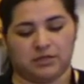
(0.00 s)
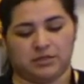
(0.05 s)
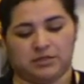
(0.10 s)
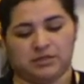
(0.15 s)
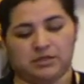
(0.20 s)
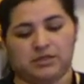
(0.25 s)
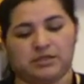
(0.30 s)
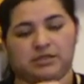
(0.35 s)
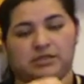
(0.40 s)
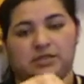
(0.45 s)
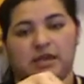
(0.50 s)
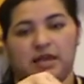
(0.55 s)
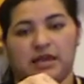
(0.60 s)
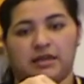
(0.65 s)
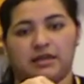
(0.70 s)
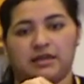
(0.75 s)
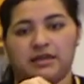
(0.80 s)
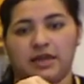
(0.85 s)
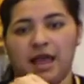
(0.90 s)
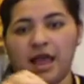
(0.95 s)
Just
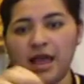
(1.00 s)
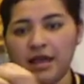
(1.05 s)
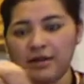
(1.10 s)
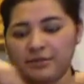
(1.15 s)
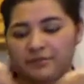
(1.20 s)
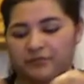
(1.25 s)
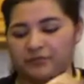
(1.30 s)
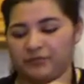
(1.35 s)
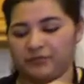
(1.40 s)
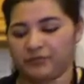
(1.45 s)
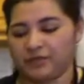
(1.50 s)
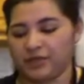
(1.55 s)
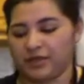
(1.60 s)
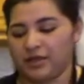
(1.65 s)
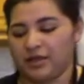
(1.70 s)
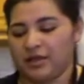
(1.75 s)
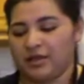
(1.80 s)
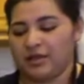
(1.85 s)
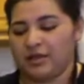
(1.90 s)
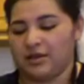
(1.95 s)
like that.
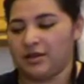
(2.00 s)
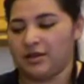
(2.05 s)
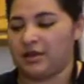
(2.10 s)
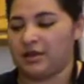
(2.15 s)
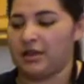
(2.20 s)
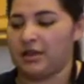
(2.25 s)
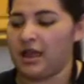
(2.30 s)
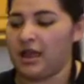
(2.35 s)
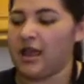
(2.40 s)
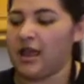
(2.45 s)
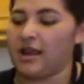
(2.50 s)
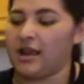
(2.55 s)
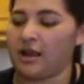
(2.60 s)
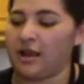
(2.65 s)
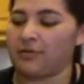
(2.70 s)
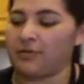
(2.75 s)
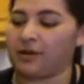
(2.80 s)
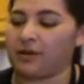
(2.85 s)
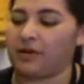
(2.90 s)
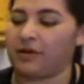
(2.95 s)
And
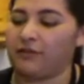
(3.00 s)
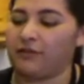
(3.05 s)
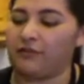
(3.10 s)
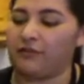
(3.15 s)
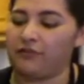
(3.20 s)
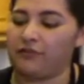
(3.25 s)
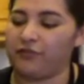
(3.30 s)
now we're going to